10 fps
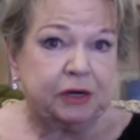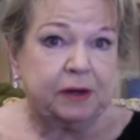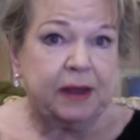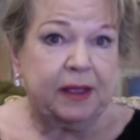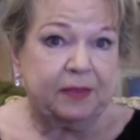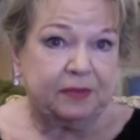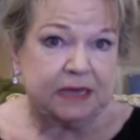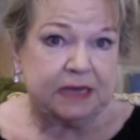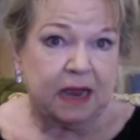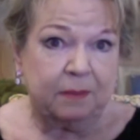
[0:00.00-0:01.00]
It was the
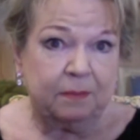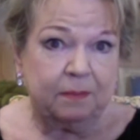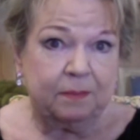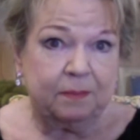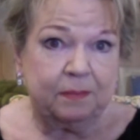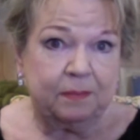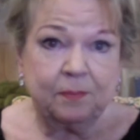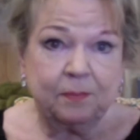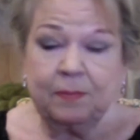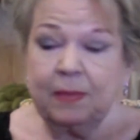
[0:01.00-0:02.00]
exact same time frame.
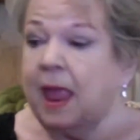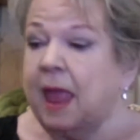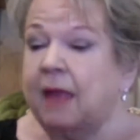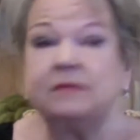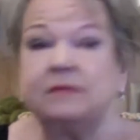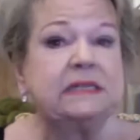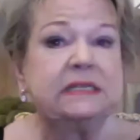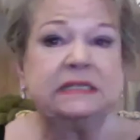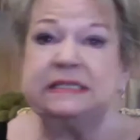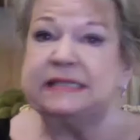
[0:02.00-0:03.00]

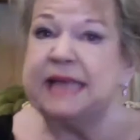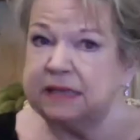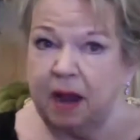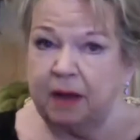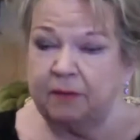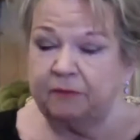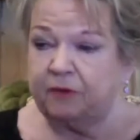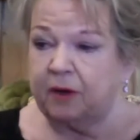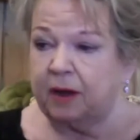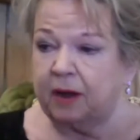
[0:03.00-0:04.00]
And
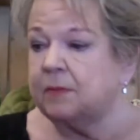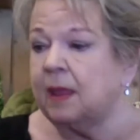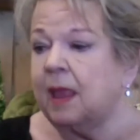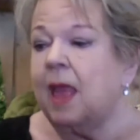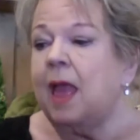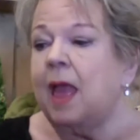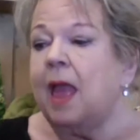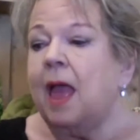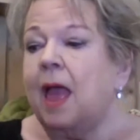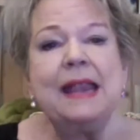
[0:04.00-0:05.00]
they wanted to
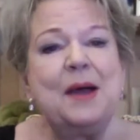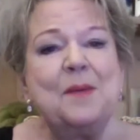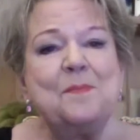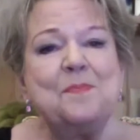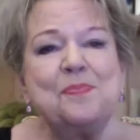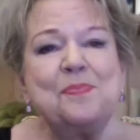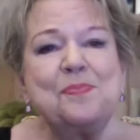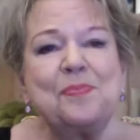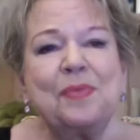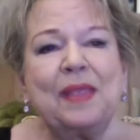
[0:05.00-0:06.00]
do a fun
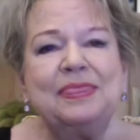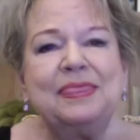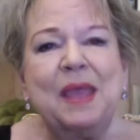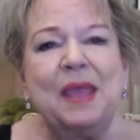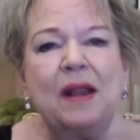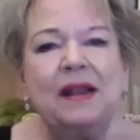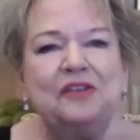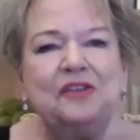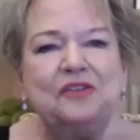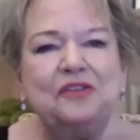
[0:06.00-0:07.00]
postcard. And I
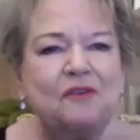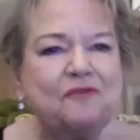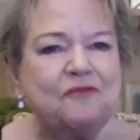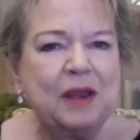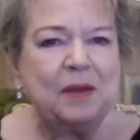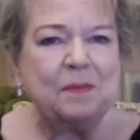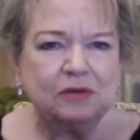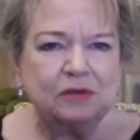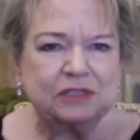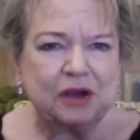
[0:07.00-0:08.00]
suggested to them
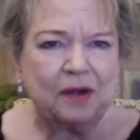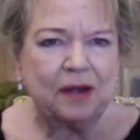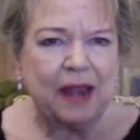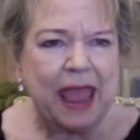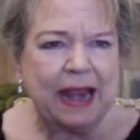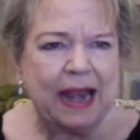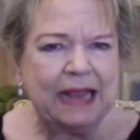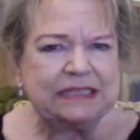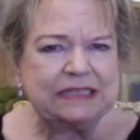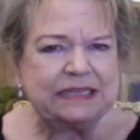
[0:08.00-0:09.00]
that they go to the local
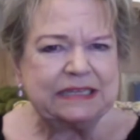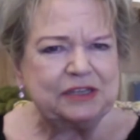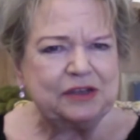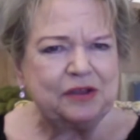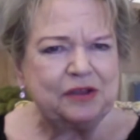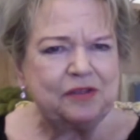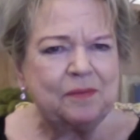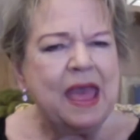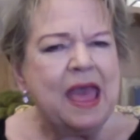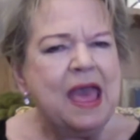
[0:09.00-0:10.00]
junior college. And
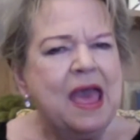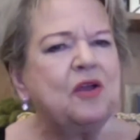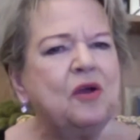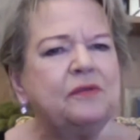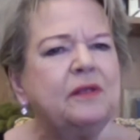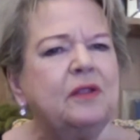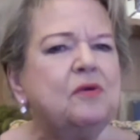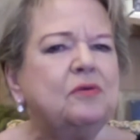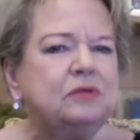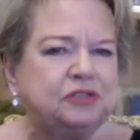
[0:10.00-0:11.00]
there's a junior college
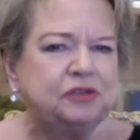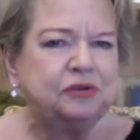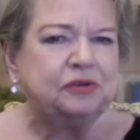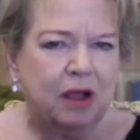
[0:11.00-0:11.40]
right there.